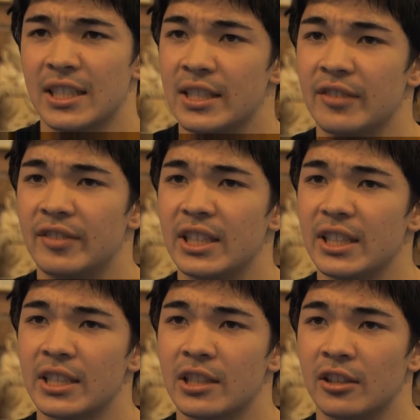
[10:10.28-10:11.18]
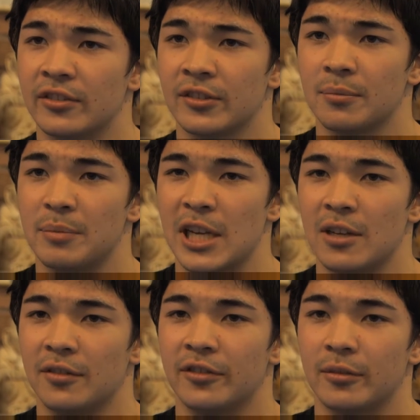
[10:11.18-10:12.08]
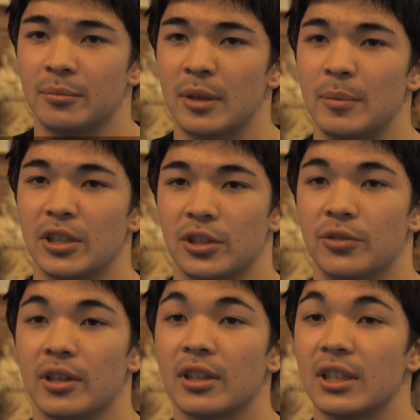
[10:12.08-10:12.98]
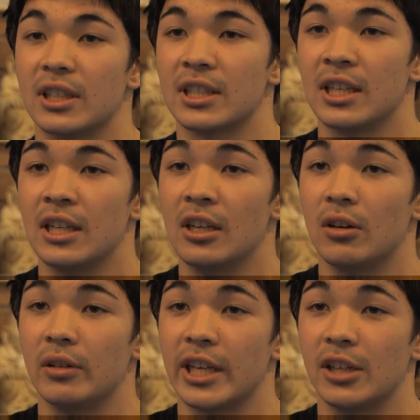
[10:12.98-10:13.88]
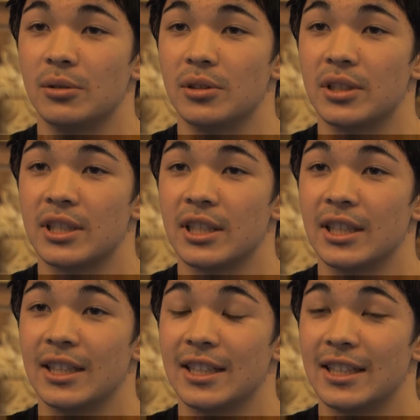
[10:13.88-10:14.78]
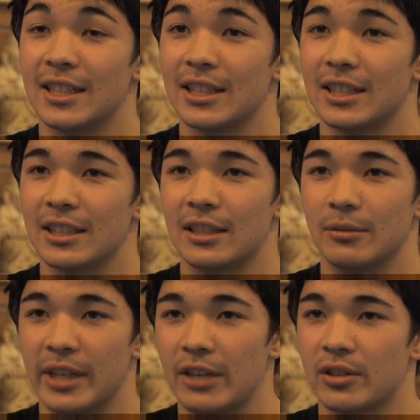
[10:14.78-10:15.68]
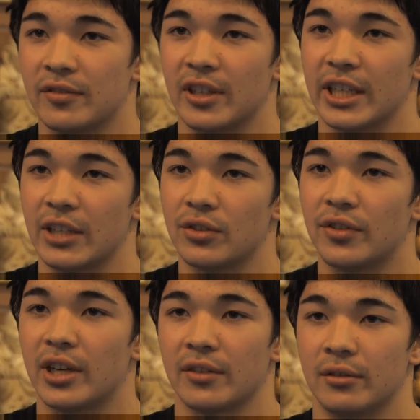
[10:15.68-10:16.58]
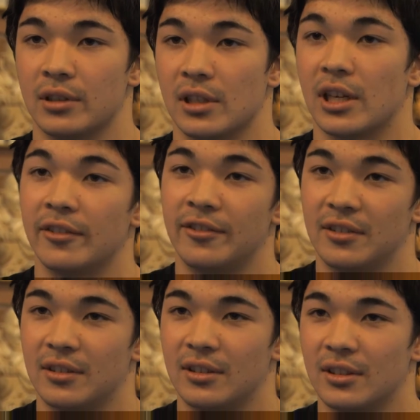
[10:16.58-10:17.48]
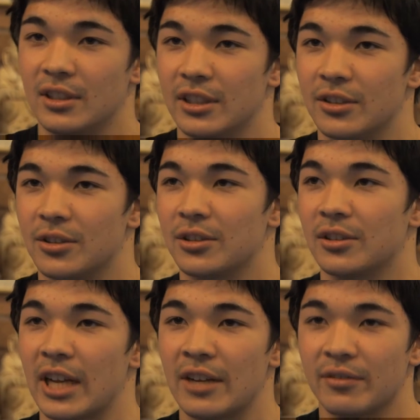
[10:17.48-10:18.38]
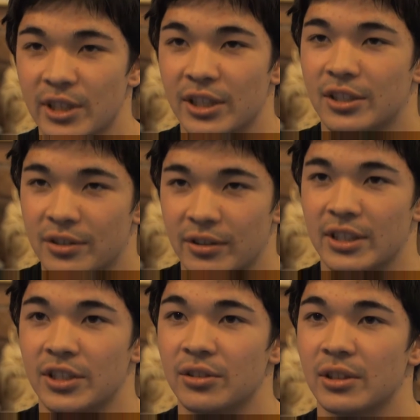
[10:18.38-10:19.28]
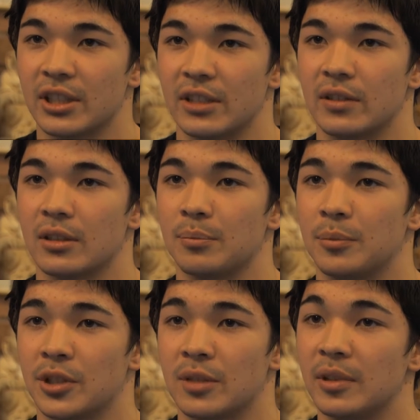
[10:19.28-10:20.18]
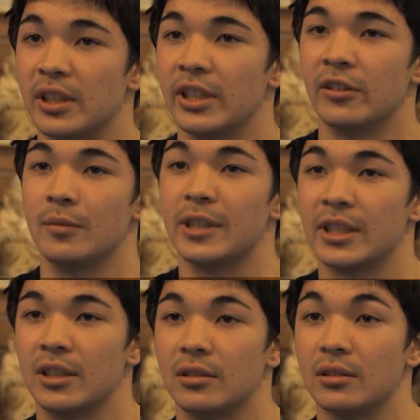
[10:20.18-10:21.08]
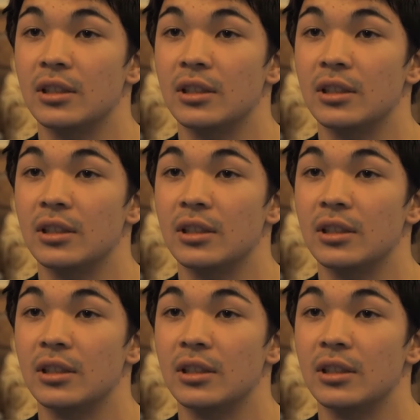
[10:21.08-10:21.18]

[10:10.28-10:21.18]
just defending yourself from a bunch of drunk guys. When he was fighting for his life in Hong Kong, every street situation was a possibility he could have been killed.